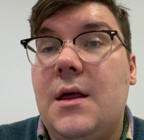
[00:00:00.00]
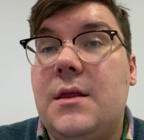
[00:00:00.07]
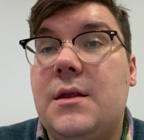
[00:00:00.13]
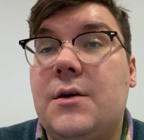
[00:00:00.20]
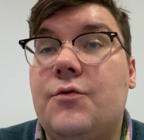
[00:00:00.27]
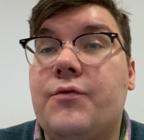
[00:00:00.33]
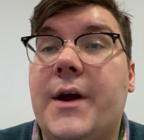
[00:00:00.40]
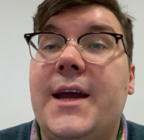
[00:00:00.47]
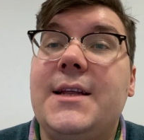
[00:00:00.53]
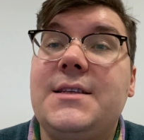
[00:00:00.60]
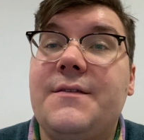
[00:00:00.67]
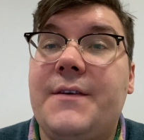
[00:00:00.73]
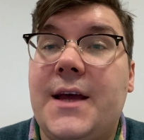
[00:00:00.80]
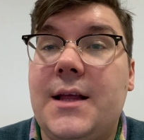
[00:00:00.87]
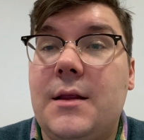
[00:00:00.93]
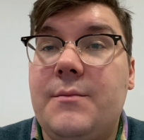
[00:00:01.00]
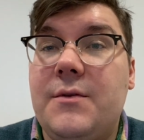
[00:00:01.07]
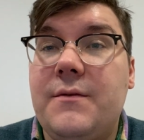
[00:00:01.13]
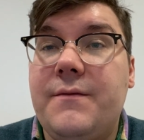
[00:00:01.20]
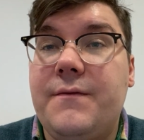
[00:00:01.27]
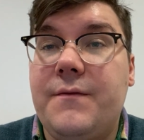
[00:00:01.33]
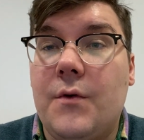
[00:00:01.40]
The grades
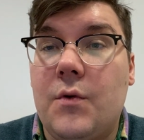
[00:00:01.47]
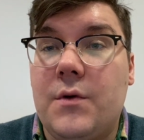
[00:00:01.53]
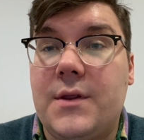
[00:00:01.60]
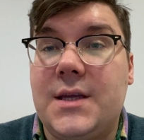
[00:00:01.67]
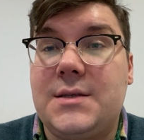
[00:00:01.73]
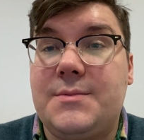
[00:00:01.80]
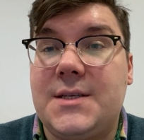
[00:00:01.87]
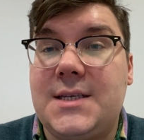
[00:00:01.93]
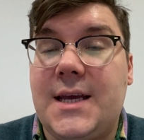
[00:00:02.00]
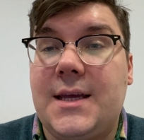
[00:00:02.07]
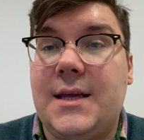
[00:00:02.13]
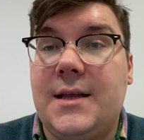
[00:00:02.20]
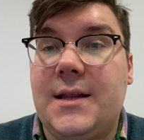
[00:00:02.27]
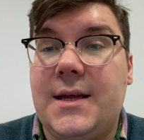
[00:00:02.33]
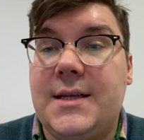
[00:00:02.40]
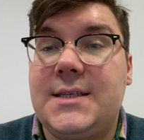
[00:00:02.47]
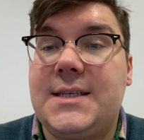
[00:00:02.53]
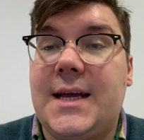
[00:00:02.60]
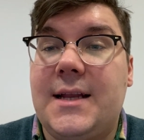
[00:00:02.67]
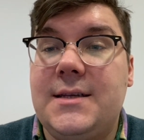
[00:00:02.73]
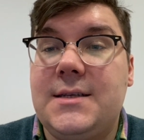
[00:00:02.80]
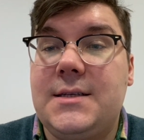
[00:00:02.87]
available for this particular
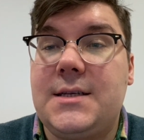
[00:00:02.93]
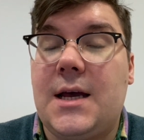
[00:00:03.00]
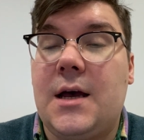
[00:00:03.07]
standard